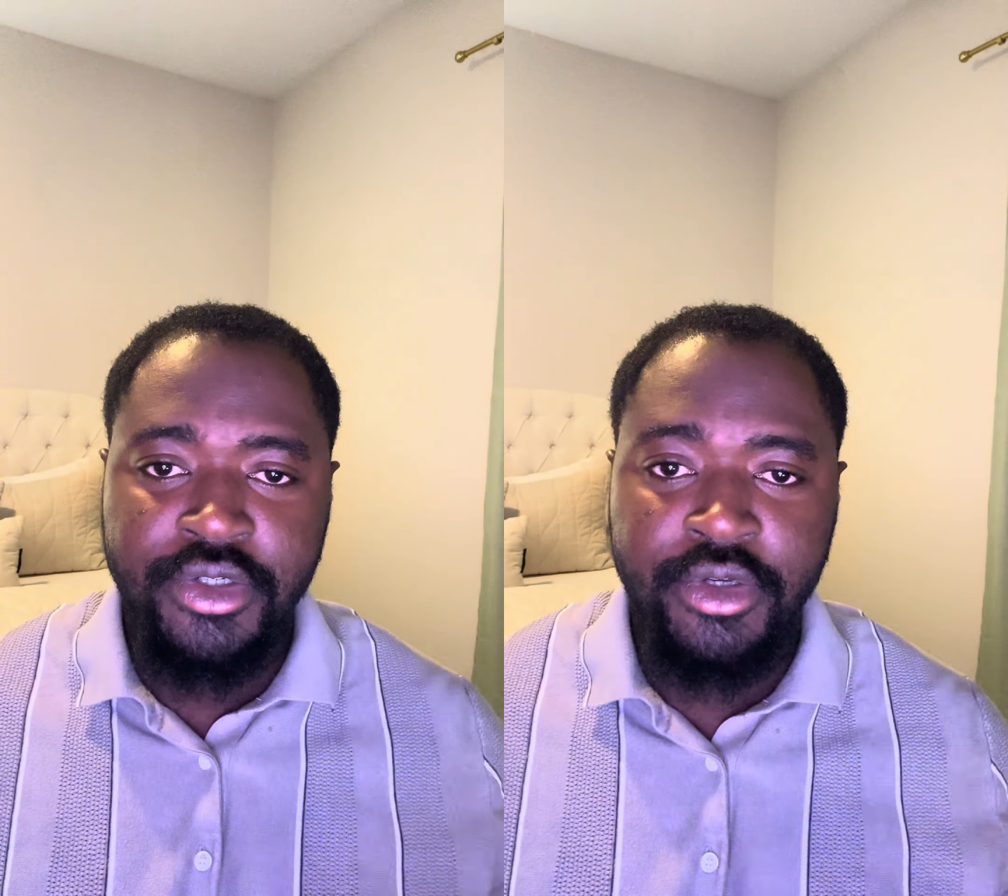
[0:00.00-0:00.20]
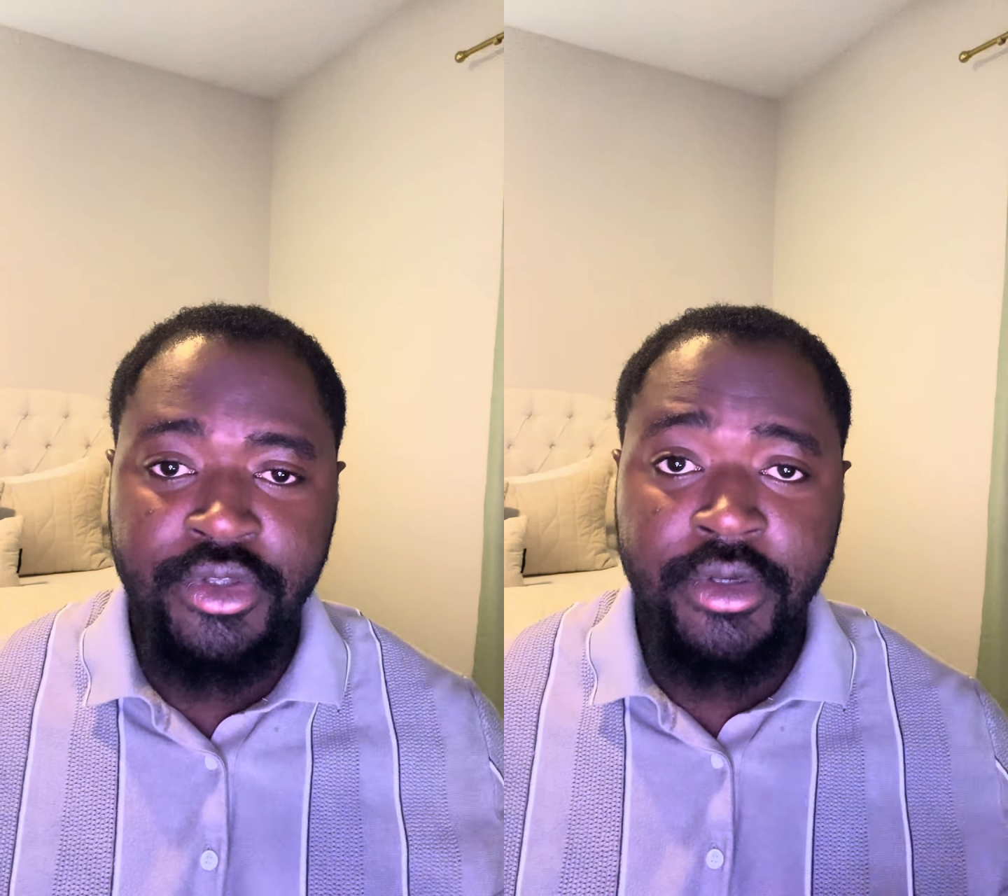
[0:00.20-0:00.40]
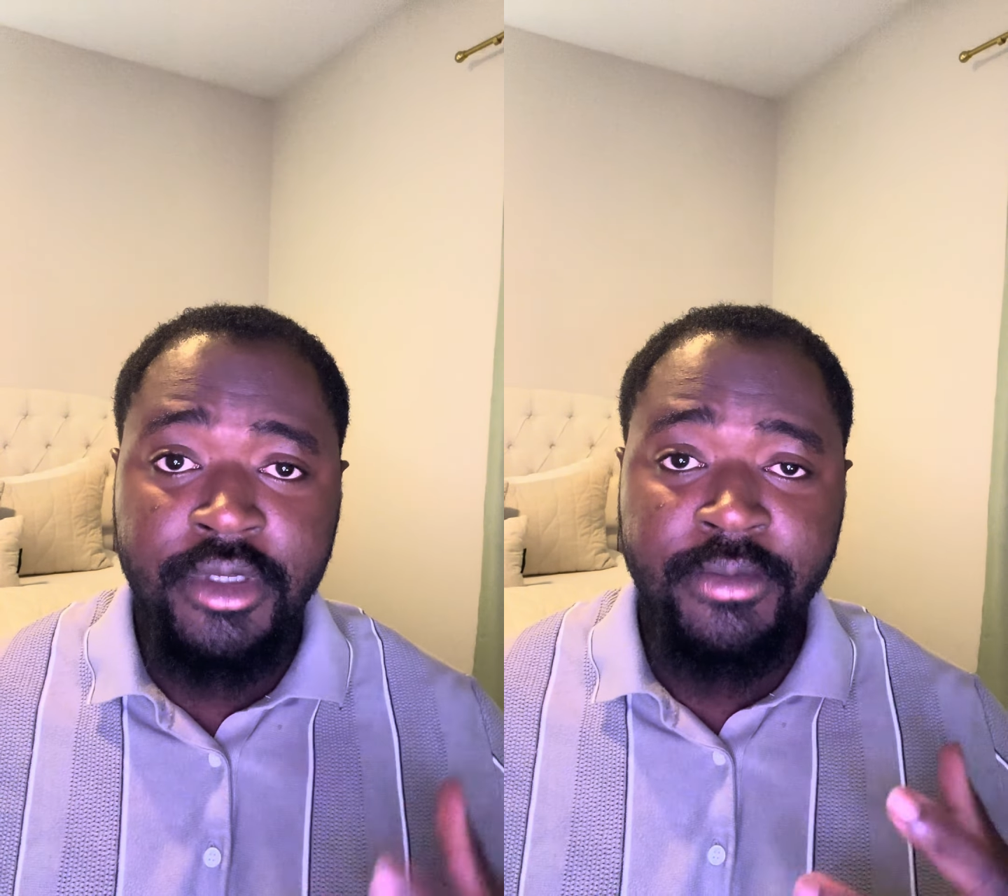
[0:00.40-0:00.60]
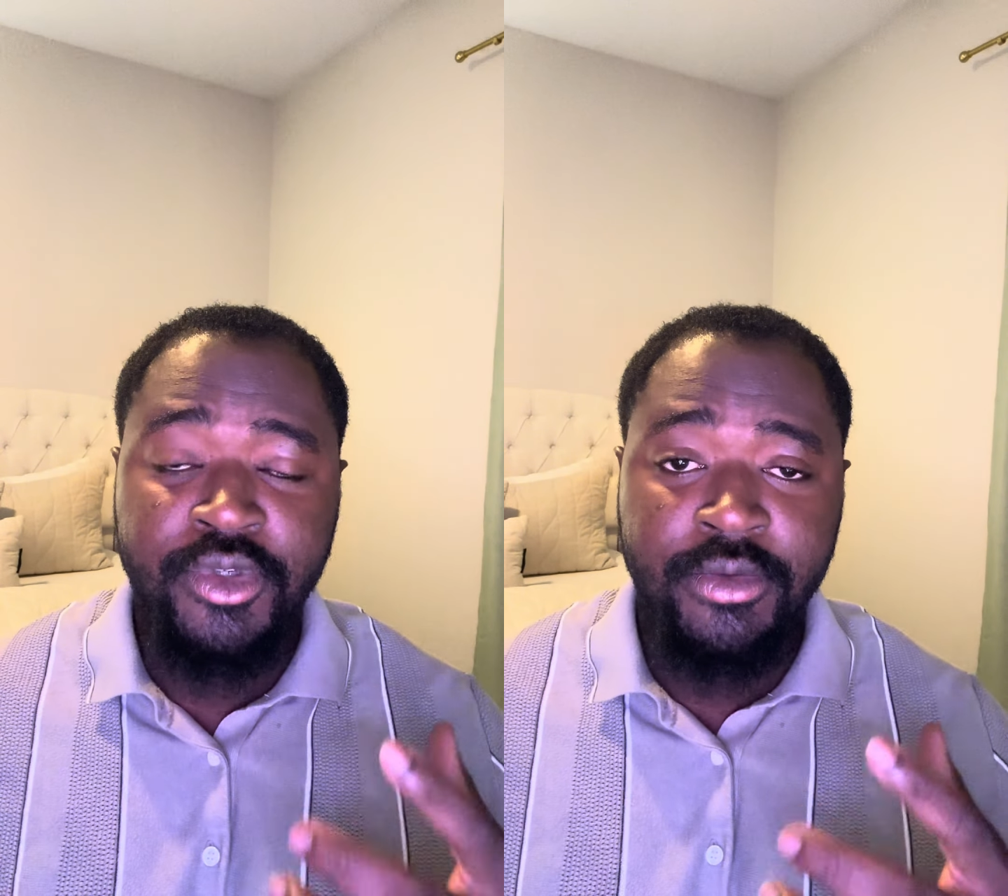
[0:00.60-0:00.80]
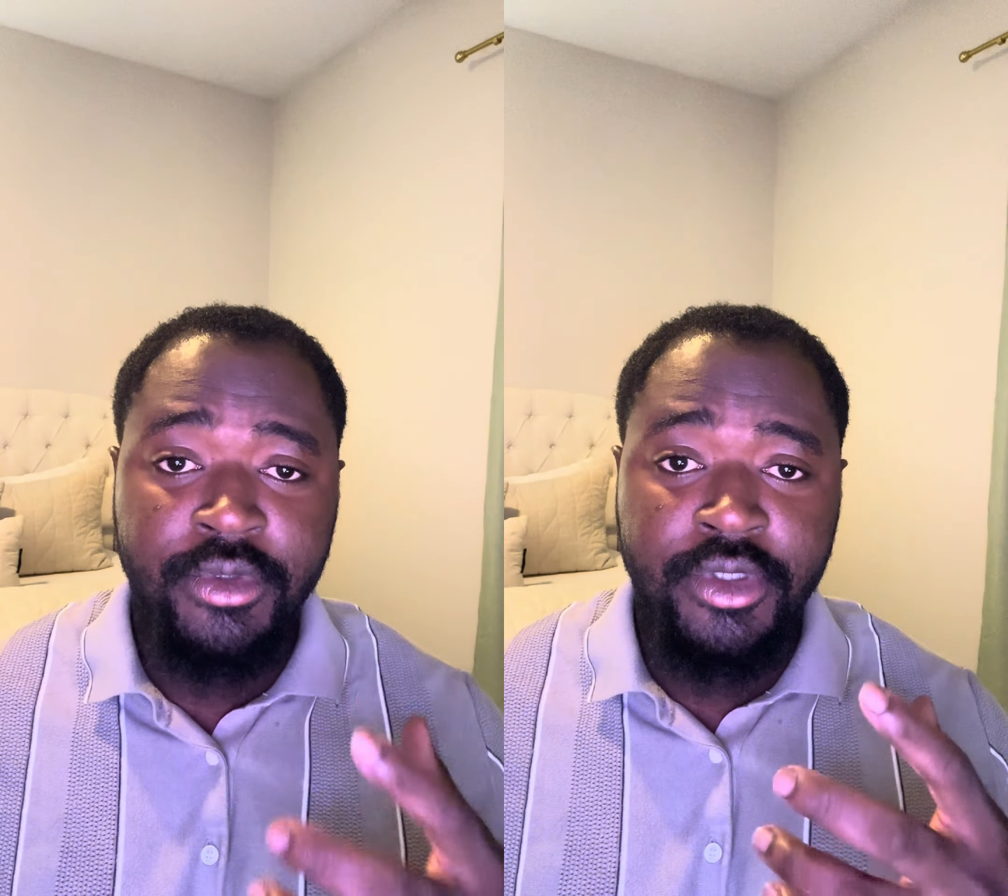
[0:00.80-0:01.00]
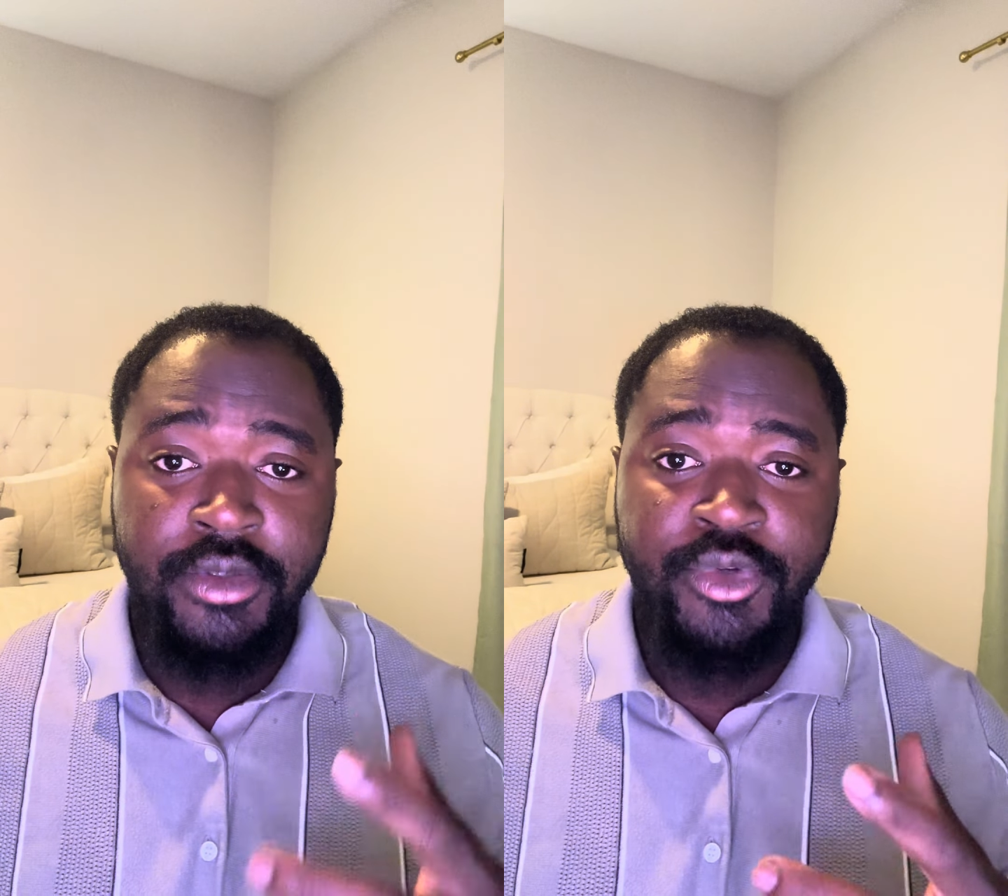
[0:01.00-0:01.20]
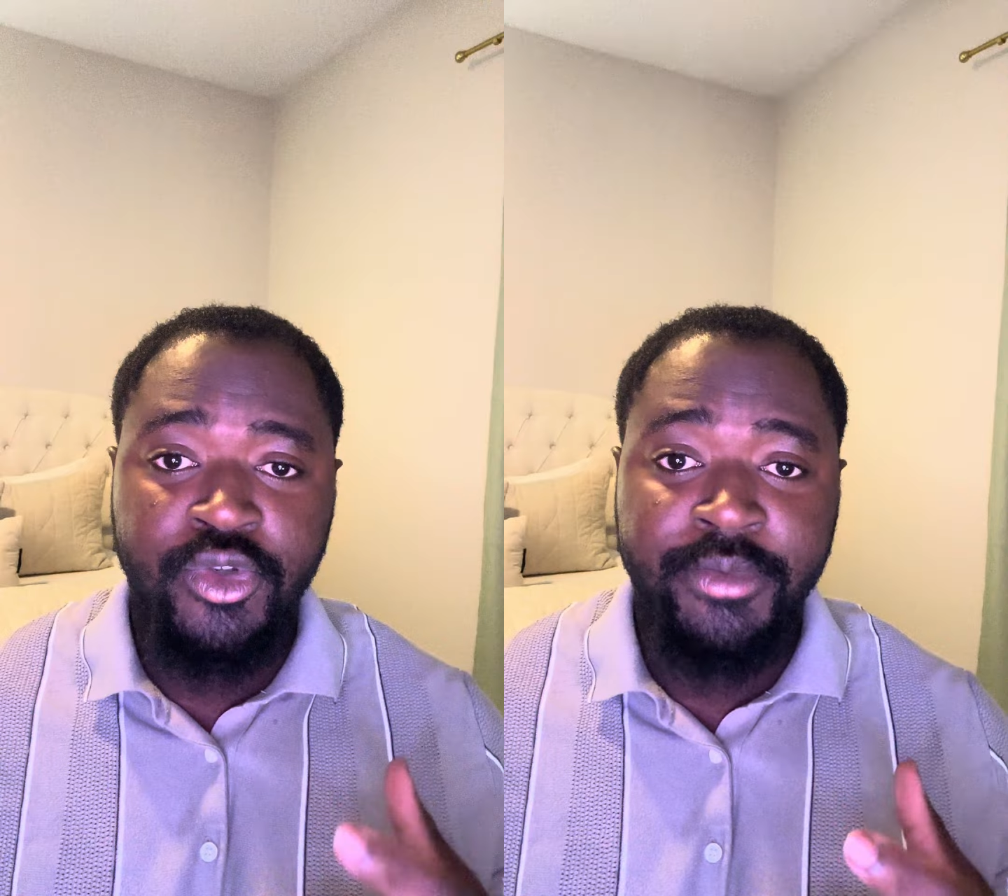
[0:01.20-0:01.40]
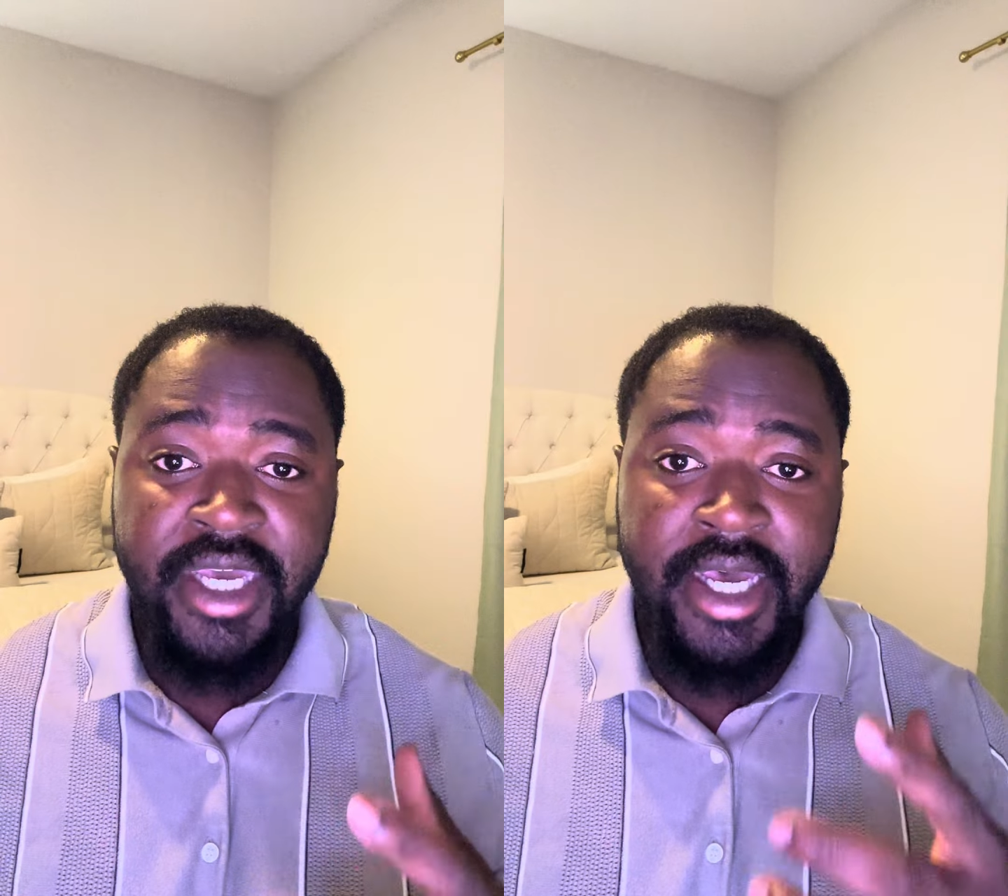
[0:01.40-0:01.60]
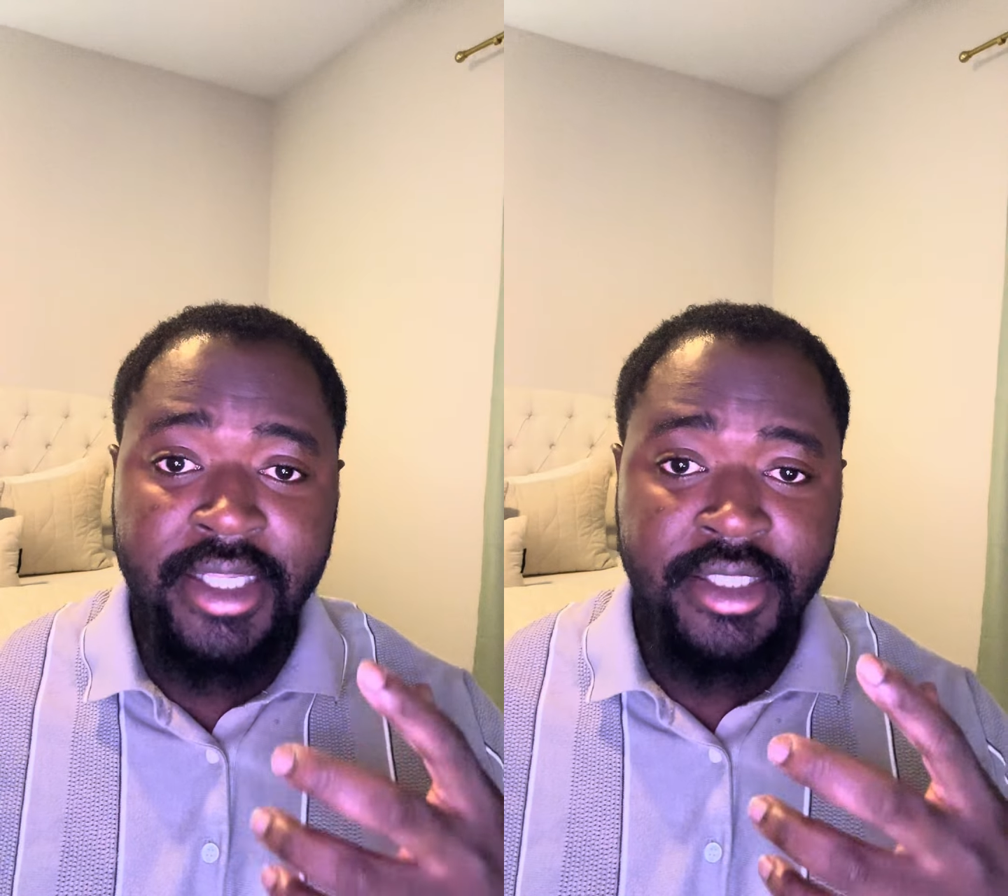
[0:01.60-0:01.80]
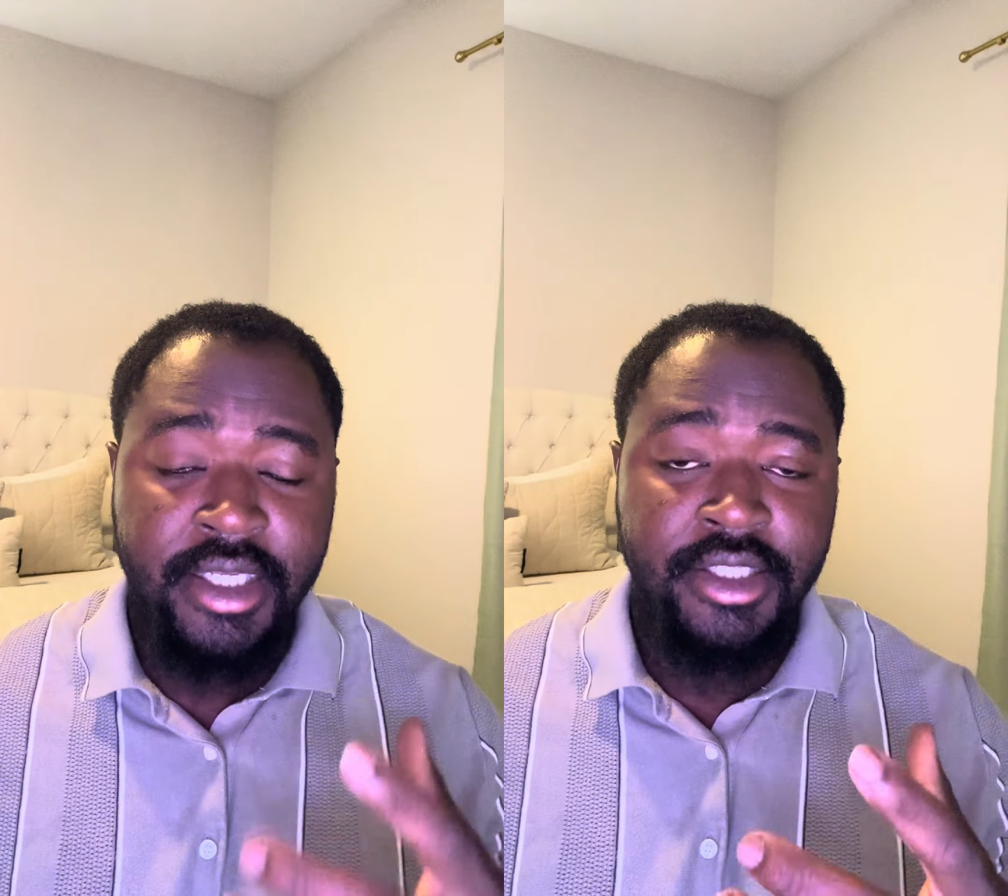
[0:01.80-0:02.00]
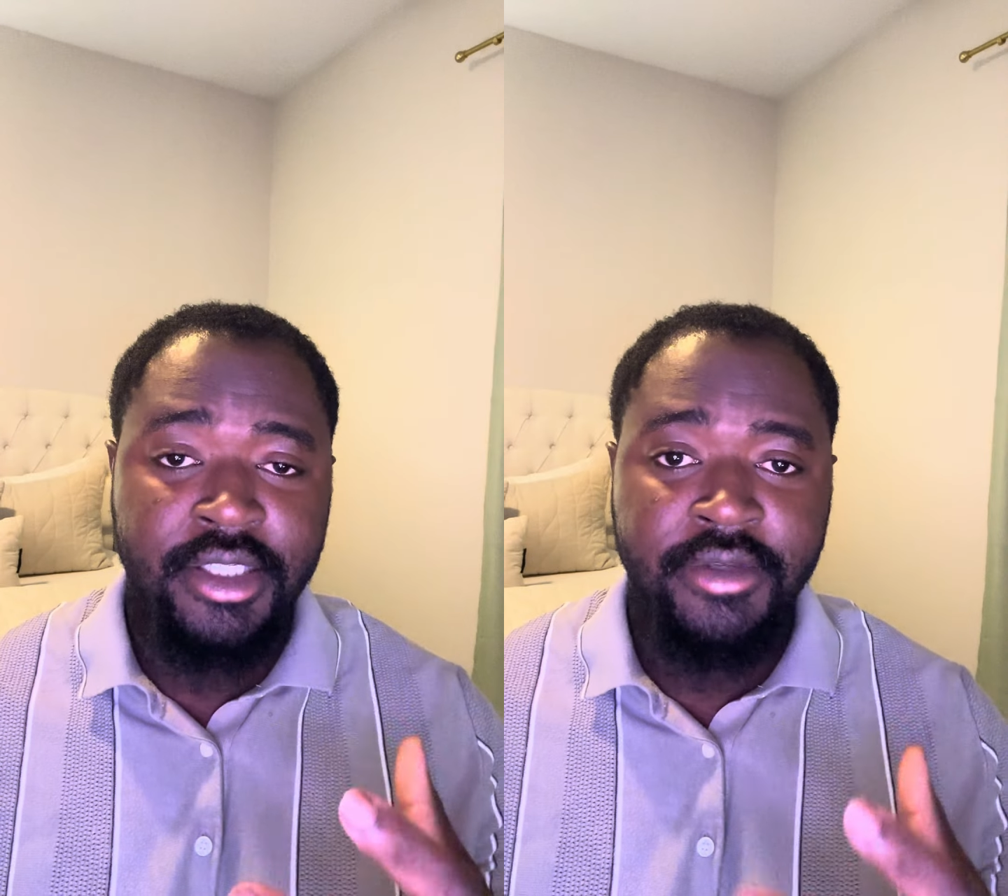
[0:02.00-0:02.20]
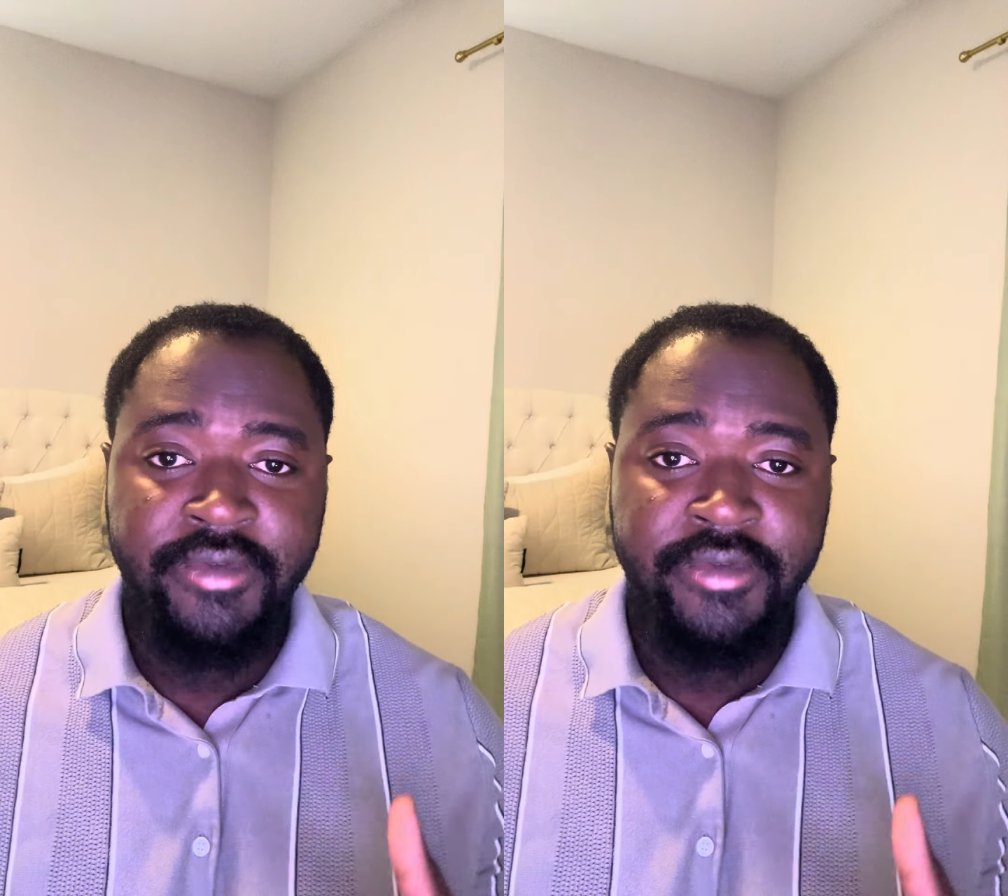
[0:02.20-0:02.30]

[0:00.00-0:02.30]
Your thumbnail is supposed to be attentive.